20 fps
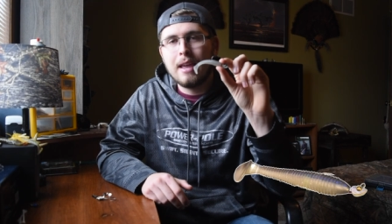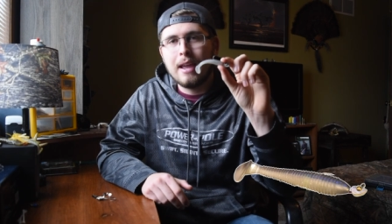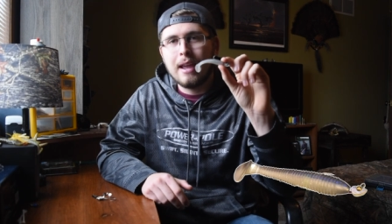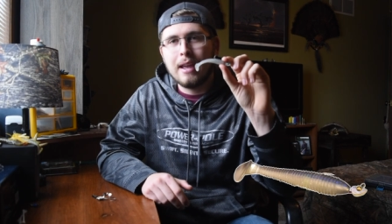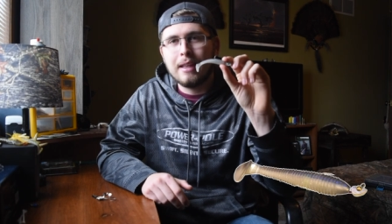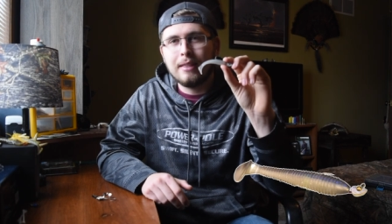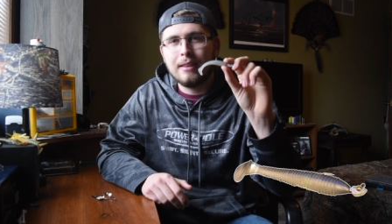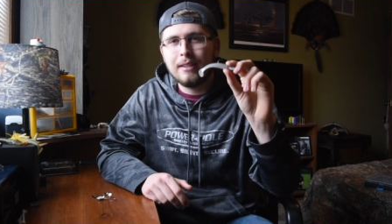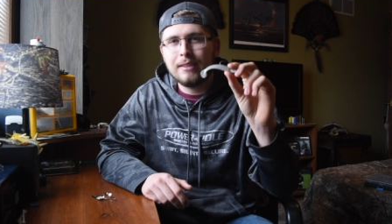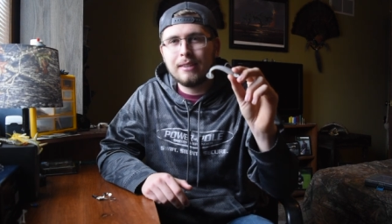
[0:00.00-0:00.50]

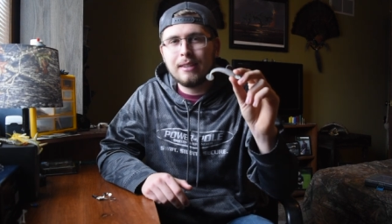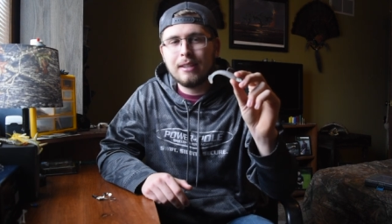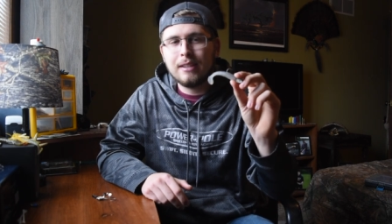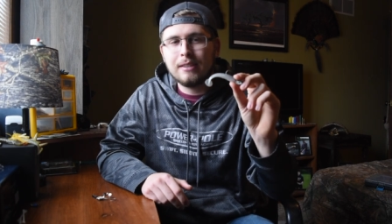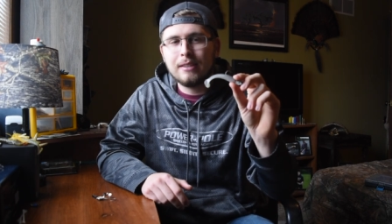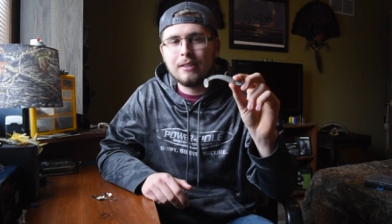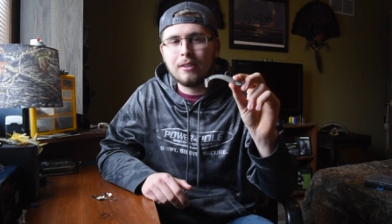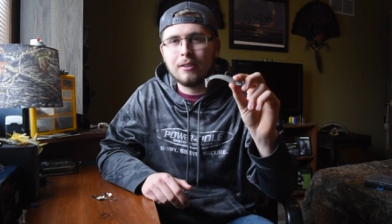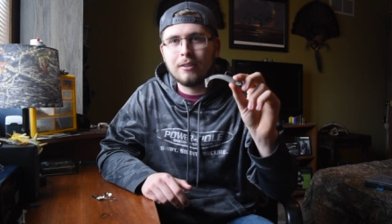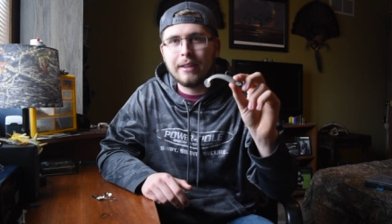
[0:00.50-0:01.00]
And these
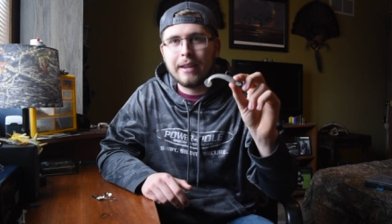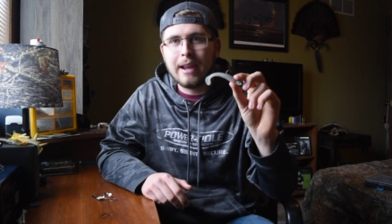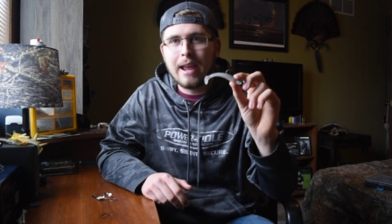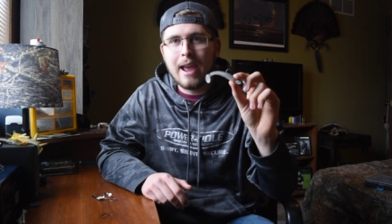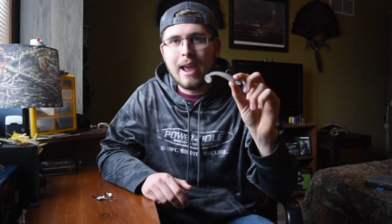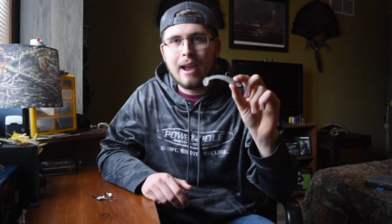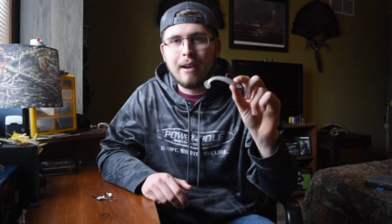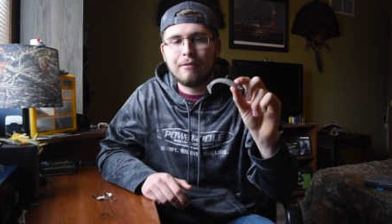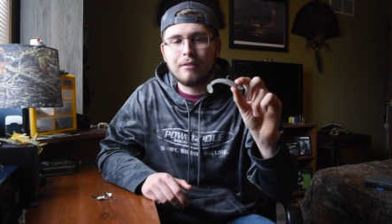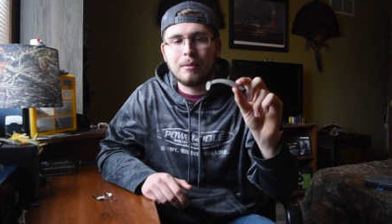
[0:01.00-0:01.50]
things are like
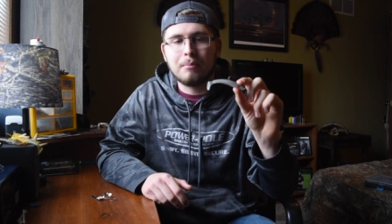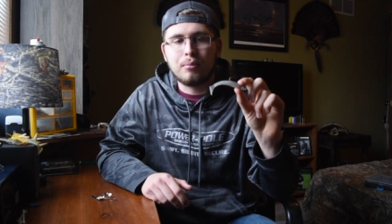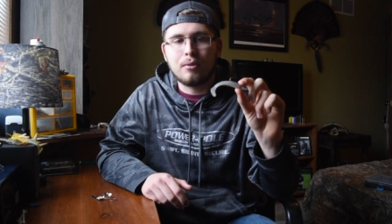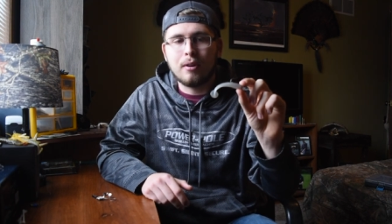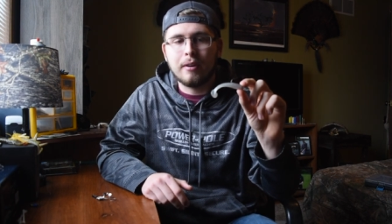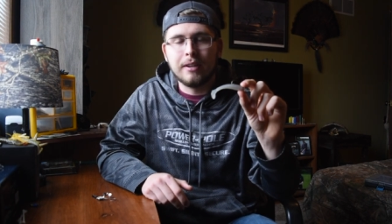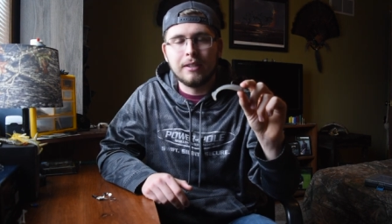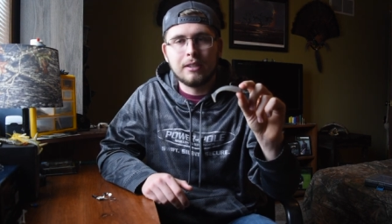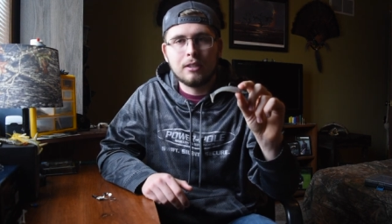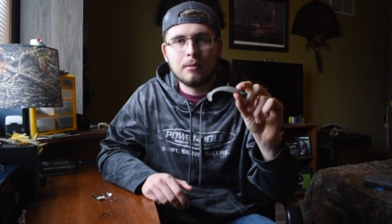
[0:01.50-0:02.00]
half the
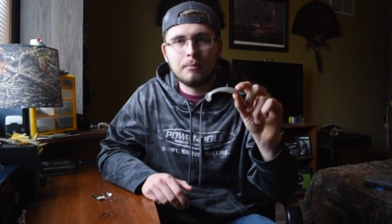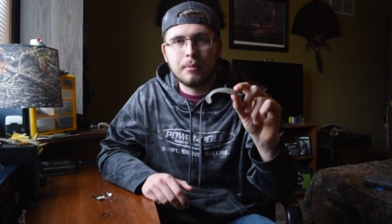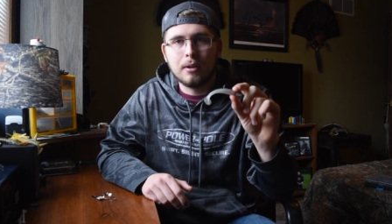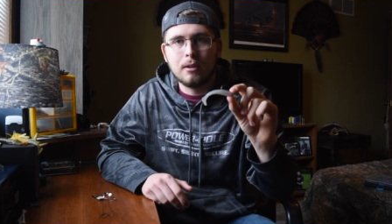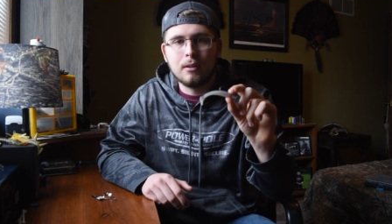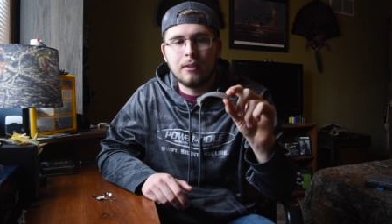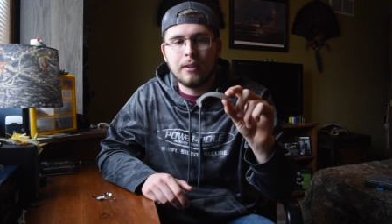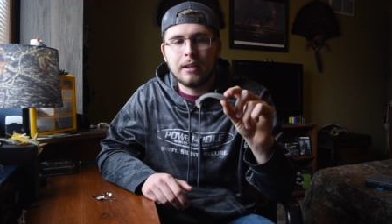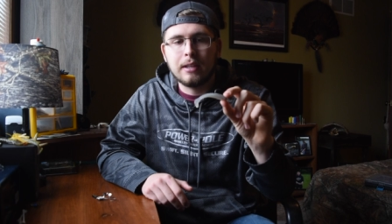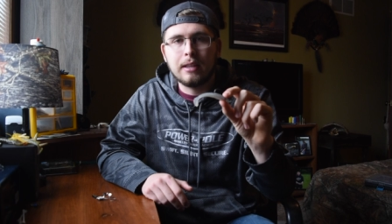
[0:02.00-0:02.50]
price
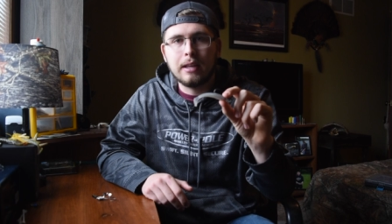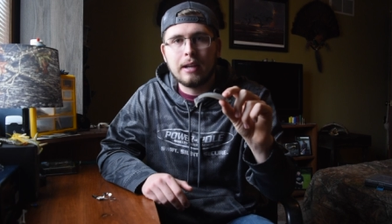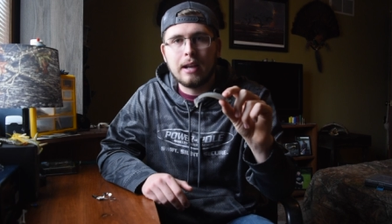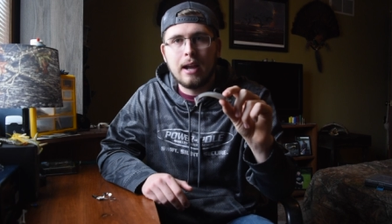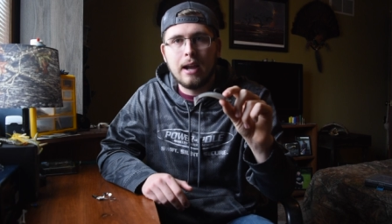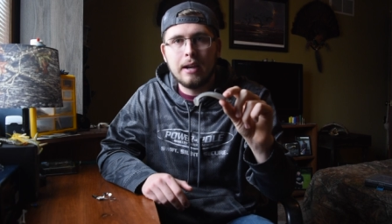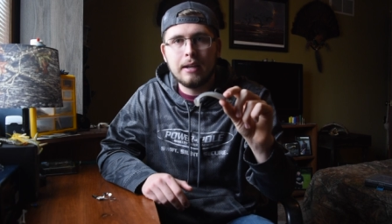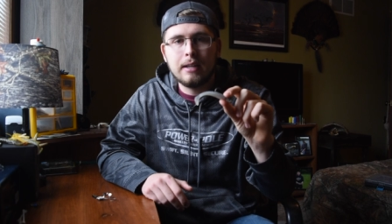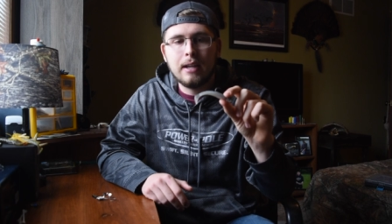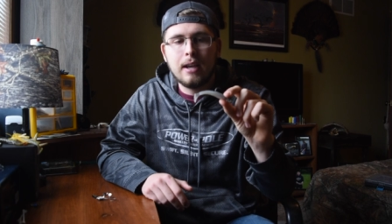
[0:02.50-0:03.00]
compared to like the
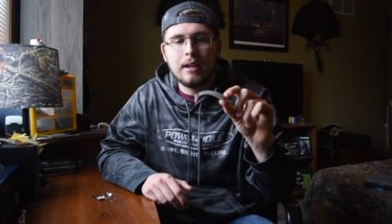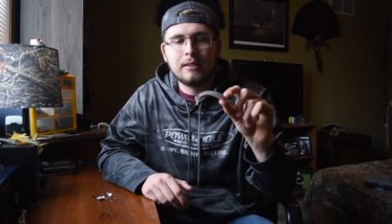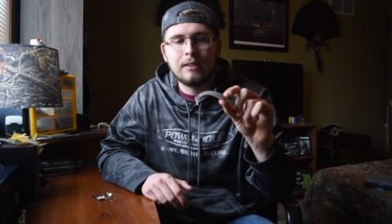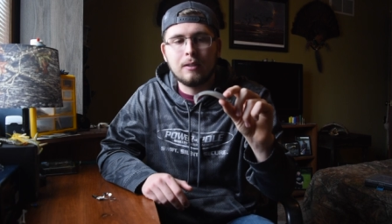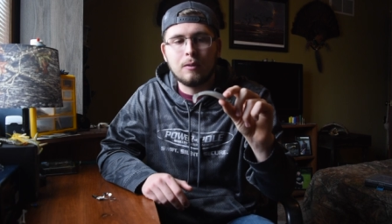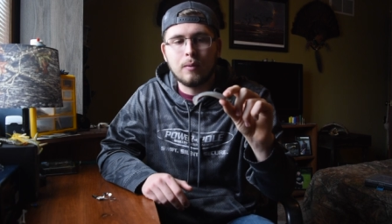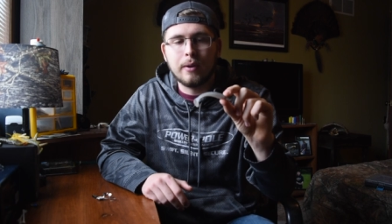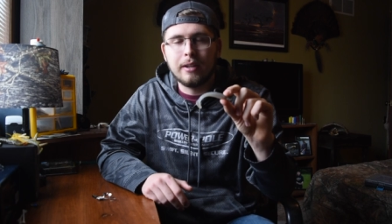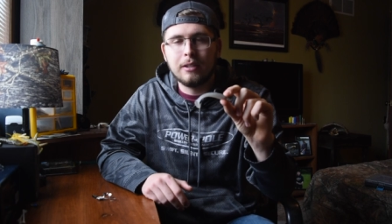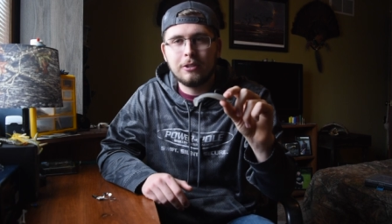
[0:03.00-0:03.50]
Keitech
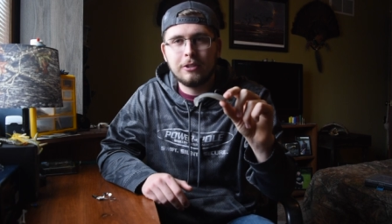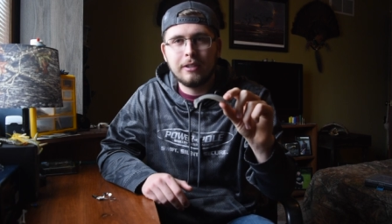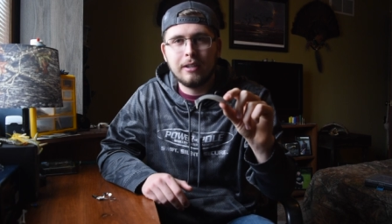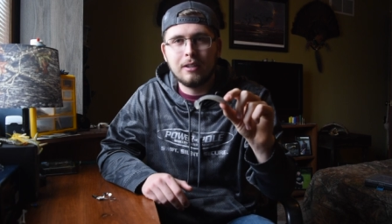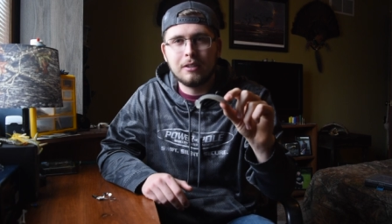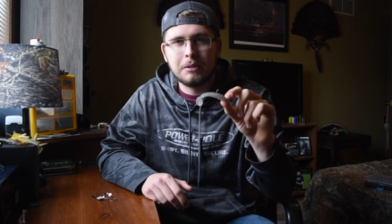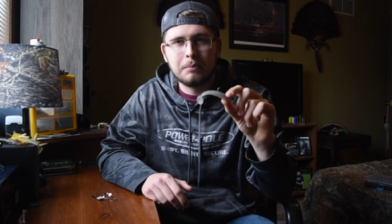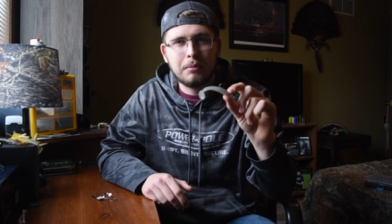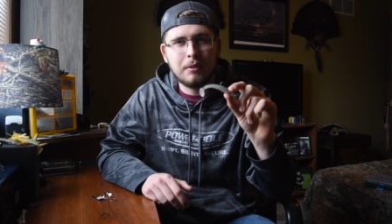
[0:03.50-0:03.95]
and Rage Tails.